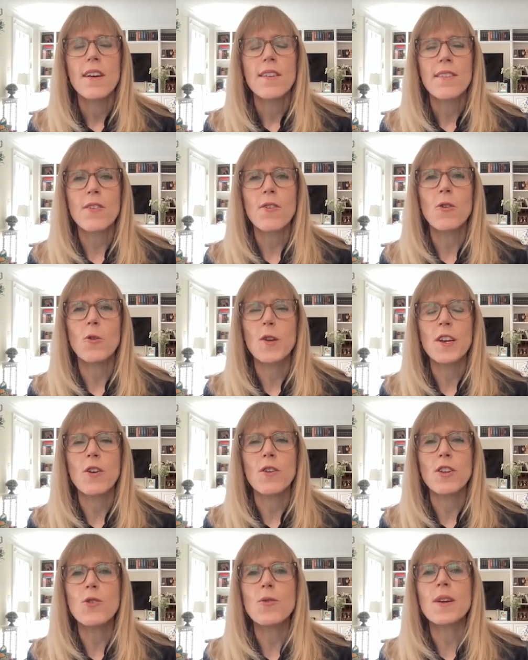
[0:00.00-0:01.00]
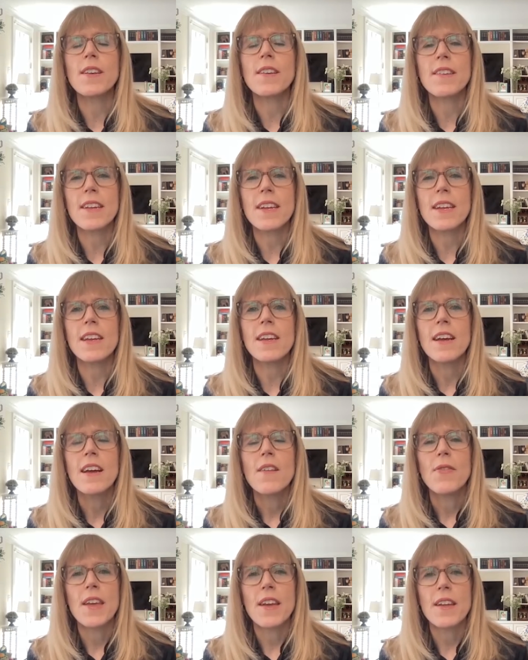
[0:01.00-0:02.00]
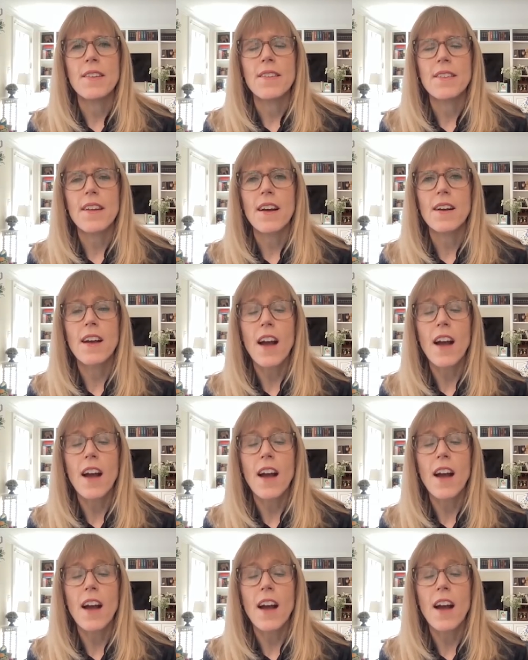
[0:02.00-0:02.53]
So, you know, you can see this